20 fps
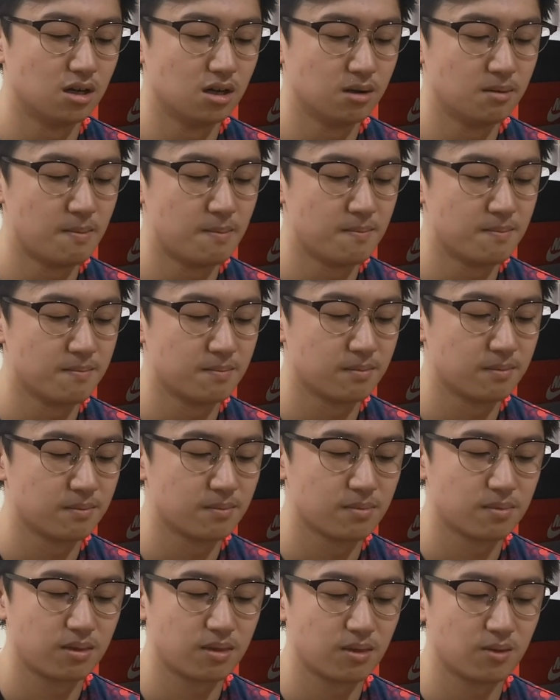and
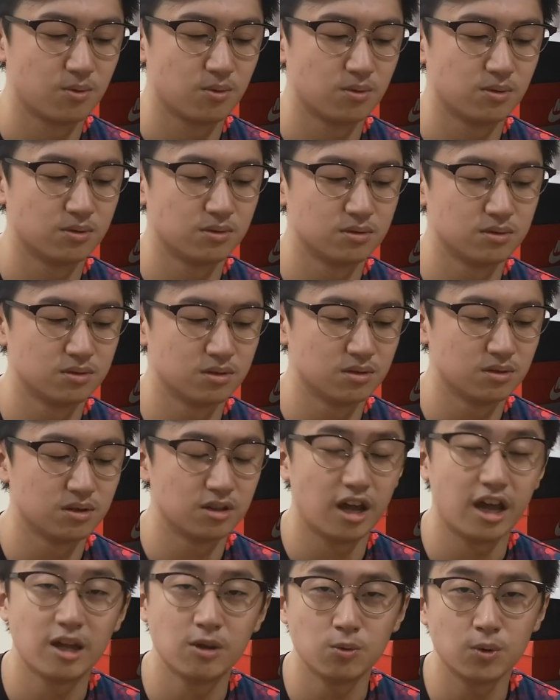
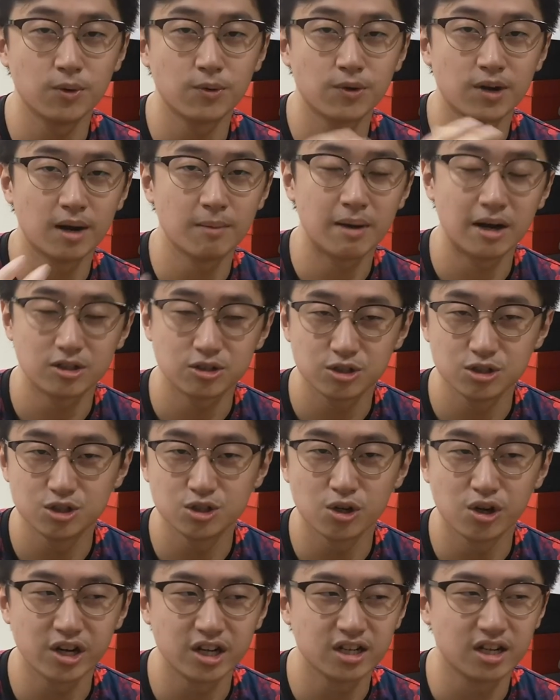we were about to
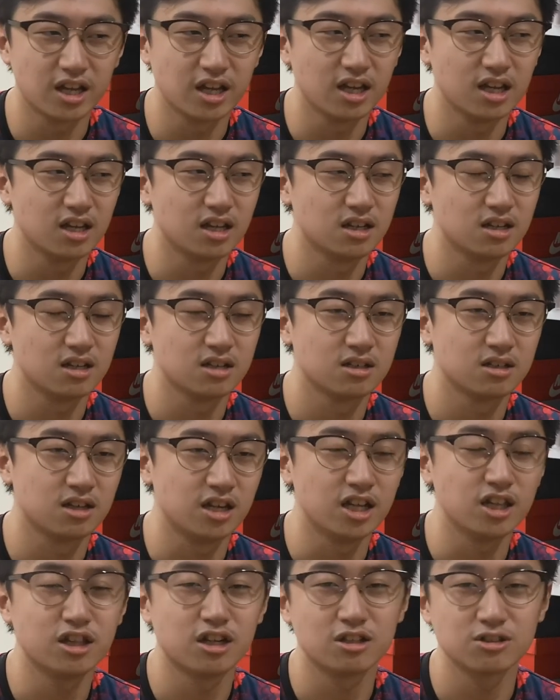join a
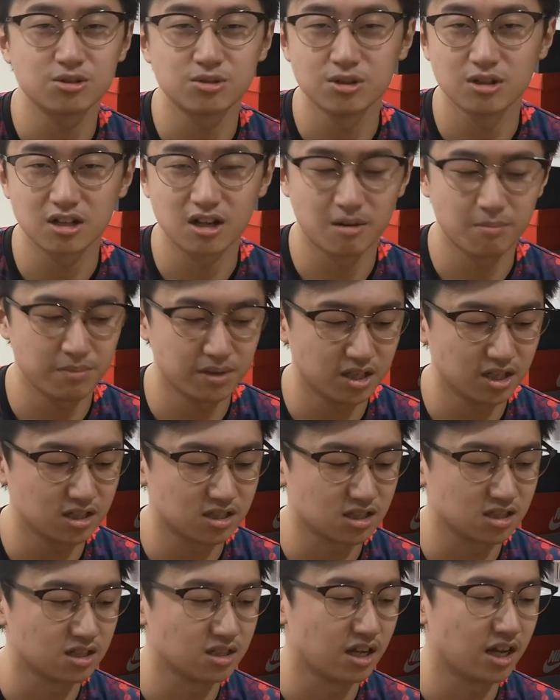inter-school
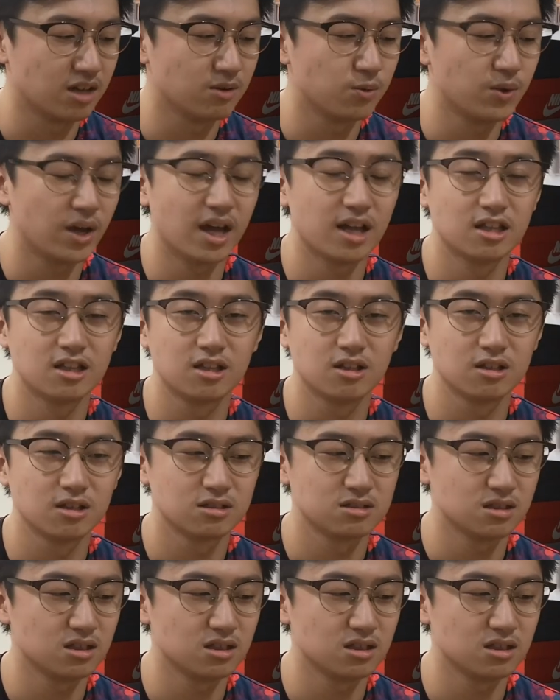competition, and we had,